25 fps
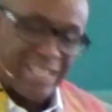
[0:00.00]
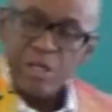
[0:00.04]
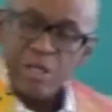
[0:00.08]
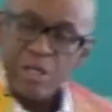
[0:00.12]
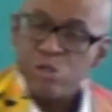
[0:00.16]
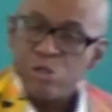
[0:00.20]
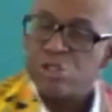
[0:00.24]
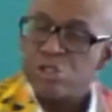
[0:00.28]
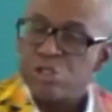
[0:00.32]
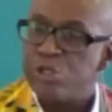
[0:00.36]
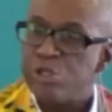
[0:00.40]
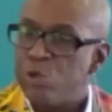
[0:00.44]

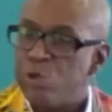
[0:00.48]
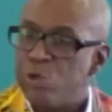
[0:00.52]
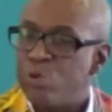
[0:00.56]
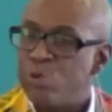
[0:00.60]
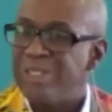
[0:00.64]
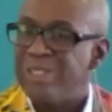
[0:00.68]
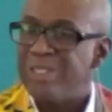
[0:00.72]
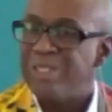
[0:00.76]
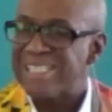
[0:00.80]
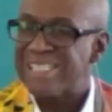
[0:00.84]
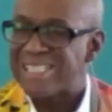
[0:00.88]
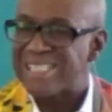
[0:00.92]
two
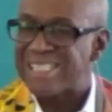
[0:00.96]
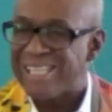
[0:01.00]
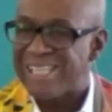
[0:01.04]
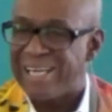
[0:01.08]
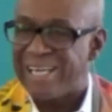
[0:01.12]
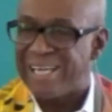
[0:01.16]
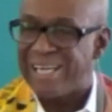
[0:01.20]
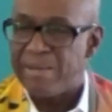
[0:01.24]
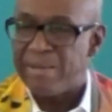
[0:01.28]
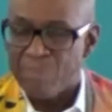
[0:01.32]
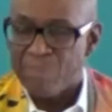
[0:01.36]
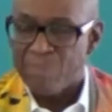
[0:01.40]
Sunday
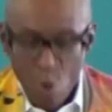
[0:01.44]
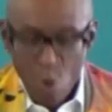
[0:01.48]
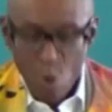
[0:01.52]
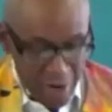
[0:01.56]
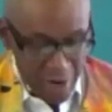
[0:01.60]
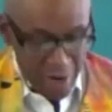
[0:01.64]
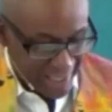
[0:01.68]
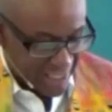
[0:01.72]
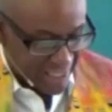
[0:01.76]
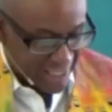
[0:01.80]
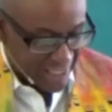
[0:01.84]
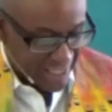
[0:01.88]
morning
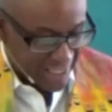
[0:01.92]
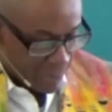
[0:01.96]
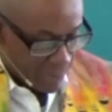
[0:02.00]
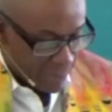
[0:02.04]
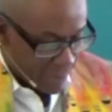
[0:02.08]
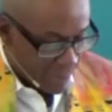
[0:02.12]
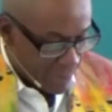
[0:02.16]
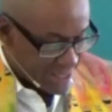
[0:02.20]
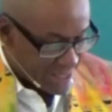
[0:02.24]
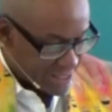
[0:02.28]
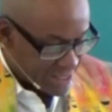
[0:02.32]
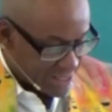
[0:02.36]

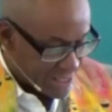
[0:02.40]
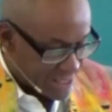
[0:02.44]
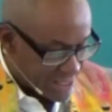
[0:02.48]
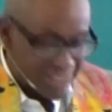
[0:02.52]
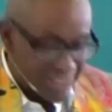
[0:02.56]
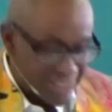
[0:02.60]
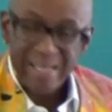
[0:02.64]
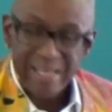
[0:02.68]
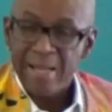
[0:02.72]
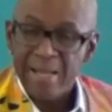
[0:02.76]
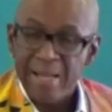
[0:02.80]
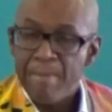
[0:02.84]
experiences
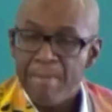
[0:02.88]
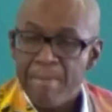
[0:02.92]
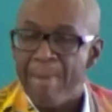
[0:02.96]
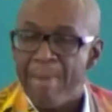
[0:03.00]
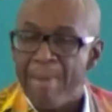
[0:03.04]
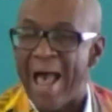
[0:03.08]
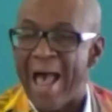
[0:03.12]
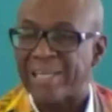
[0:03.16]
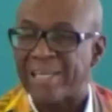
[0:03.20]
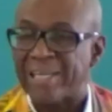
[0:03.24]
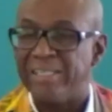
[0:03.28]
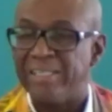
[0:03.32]

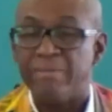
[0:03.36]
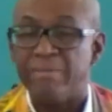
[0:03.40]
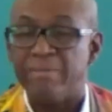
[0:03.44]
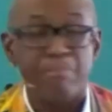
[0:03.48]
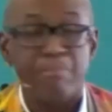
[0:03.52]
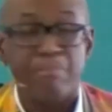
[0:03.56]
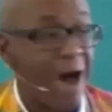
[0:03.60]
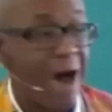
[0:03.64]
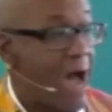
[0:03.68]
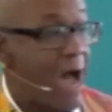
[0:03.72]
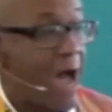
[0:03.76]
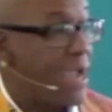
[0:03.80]
impacted
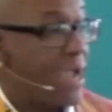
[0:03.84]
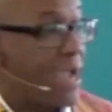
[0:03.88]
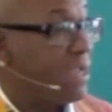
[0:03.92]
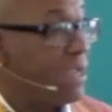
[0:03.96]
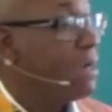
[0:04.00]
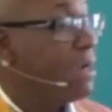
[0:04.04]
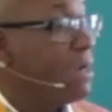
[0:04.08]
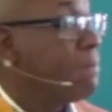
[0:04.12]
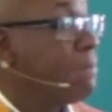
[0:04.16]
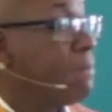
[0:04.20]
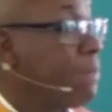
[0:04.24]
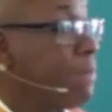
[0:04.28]
my
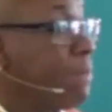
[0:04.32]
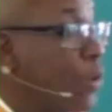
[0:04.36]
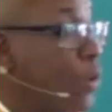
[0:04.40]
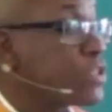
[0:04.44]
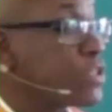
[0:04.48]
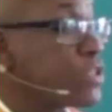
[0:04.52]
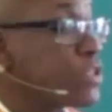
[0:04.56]
personal